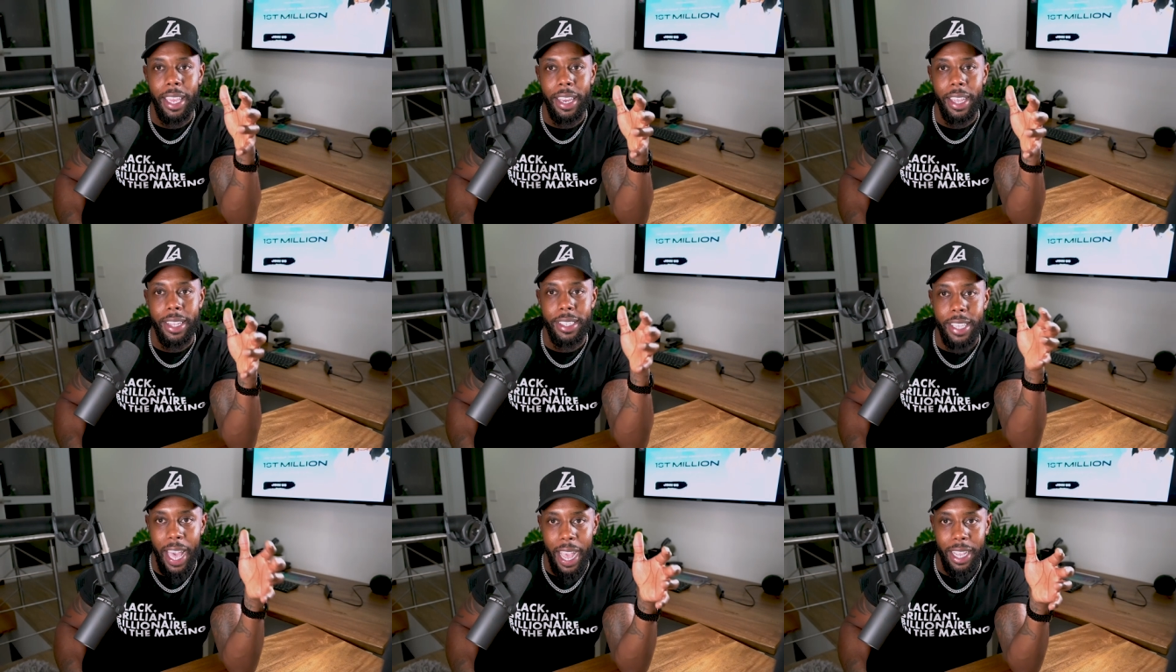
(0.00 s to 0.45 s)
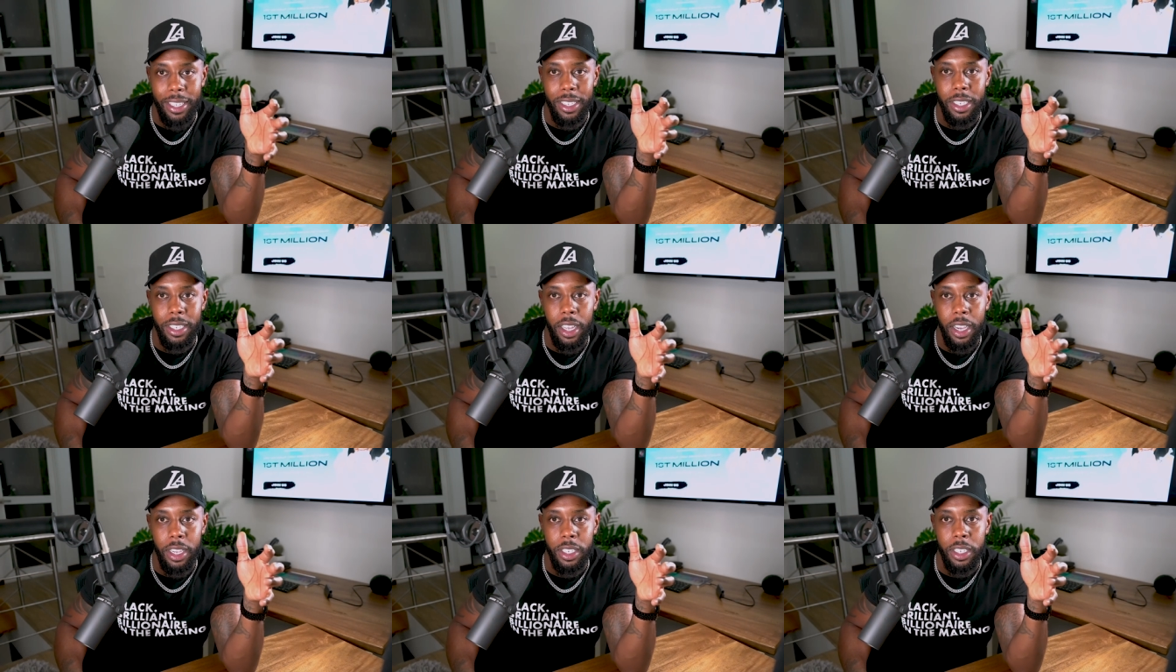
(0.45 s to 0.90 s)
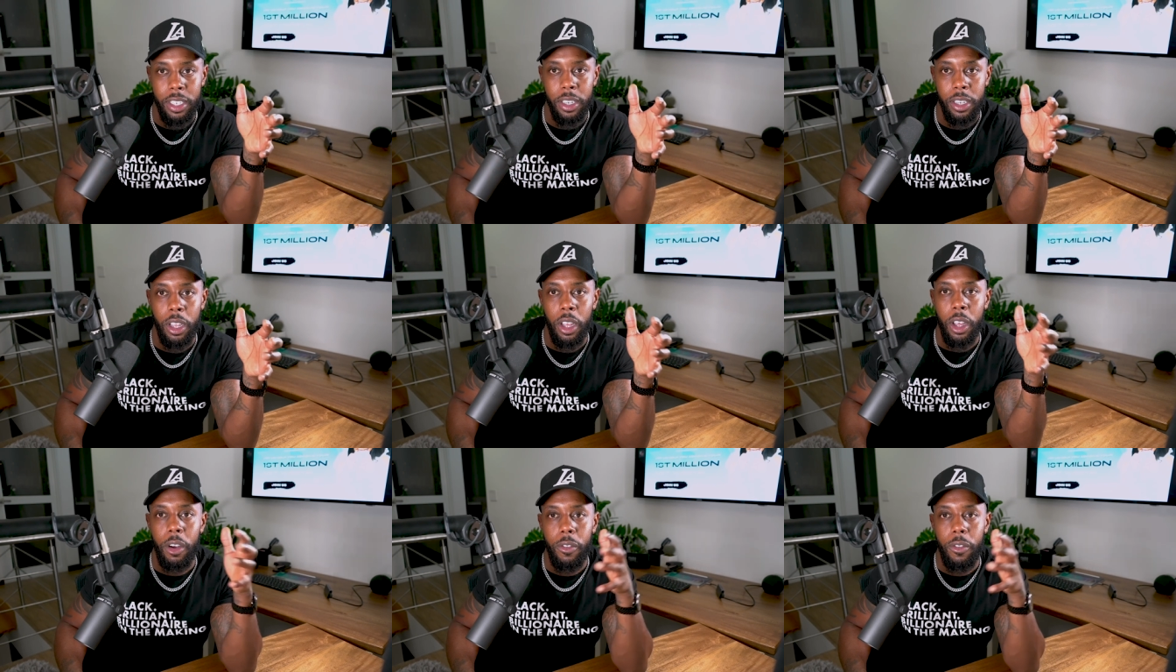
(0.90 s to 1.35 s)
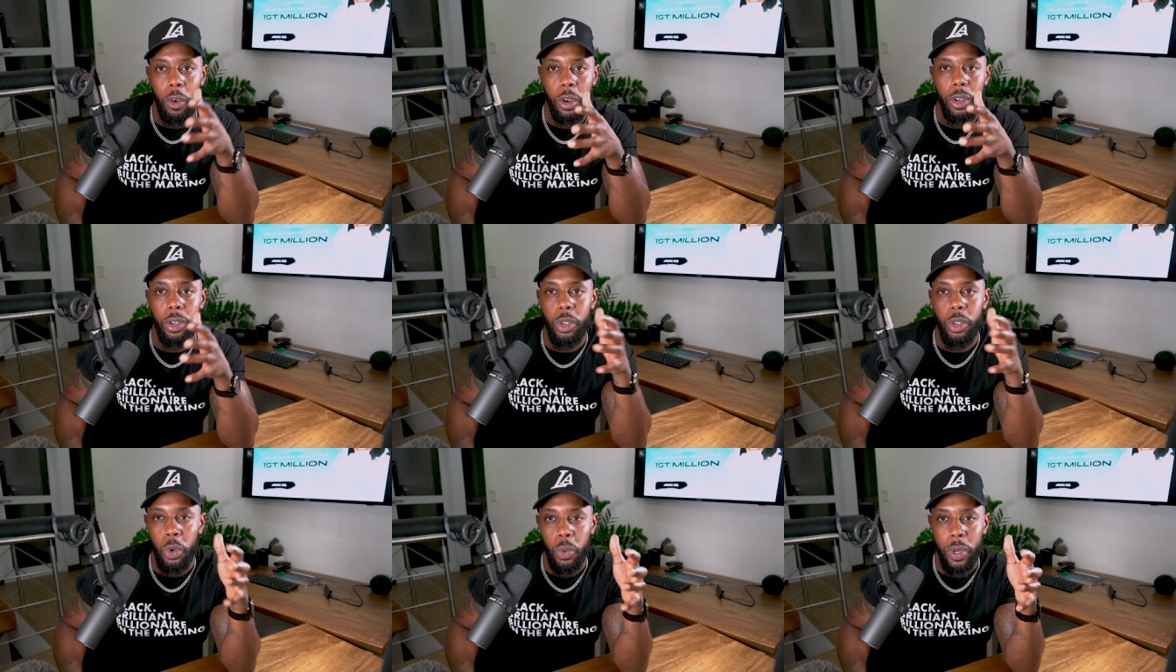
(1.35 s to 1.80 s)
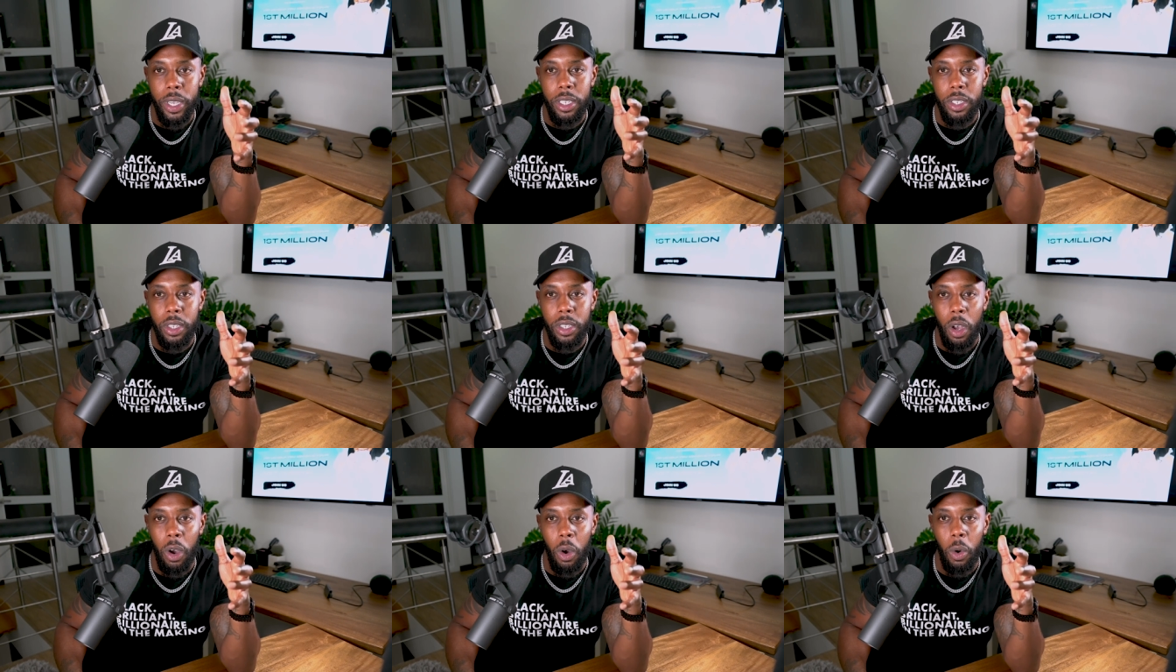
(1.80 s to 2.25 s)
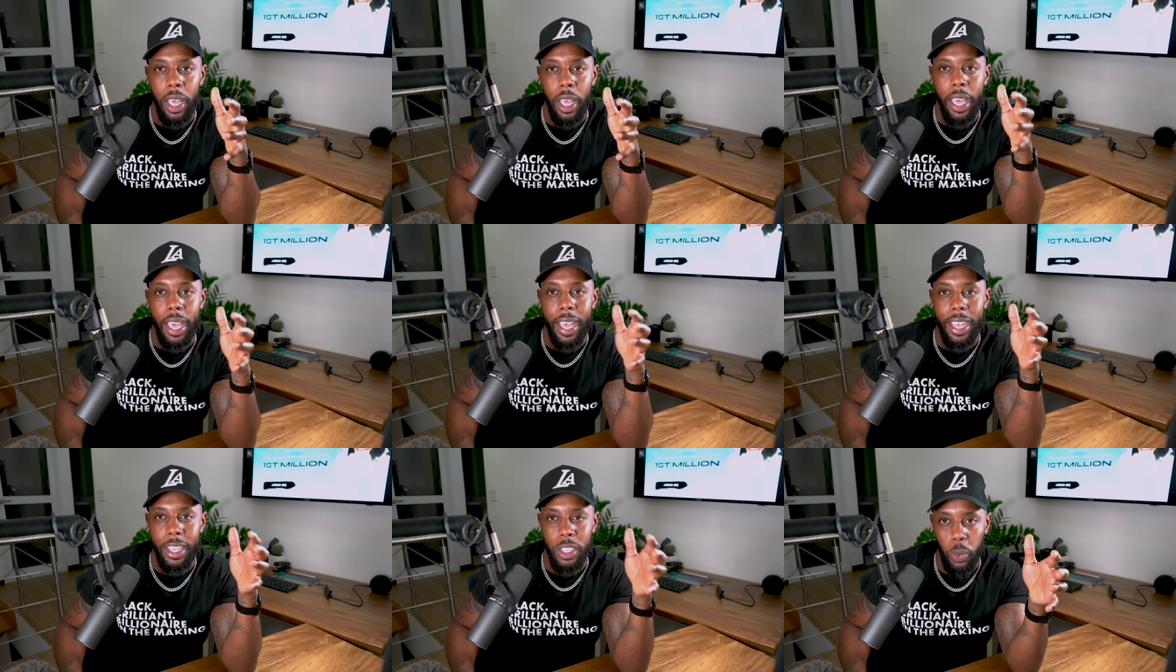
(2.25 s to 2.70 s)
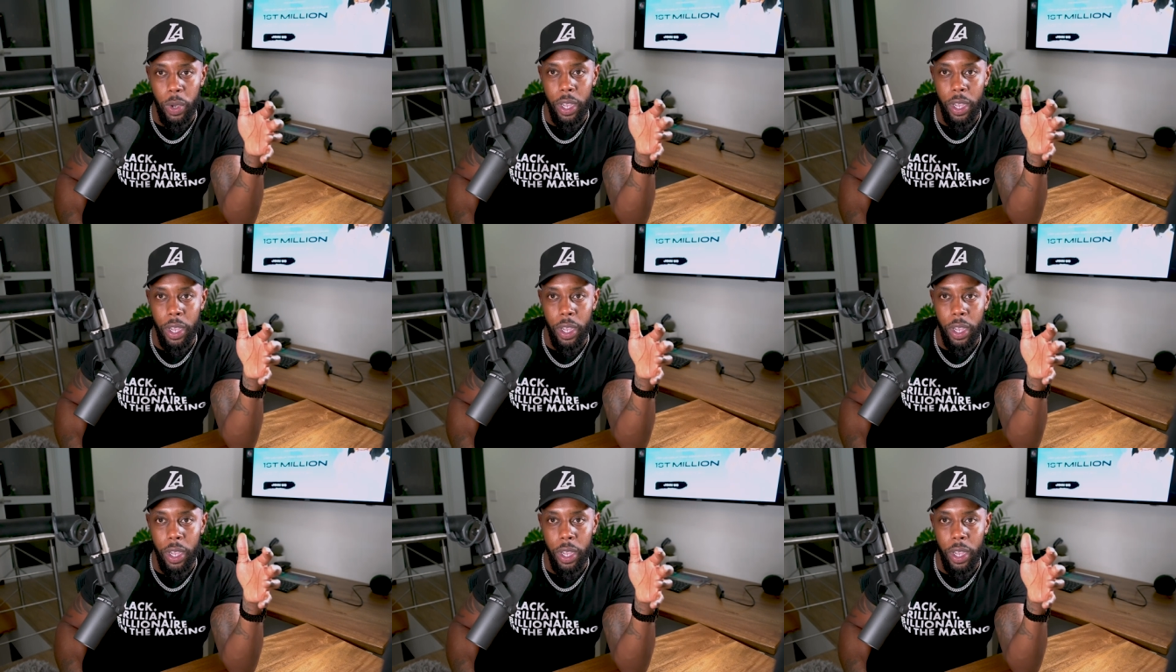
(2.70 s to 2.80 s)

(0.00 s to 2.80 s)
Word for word: get a tax deduction for doing so as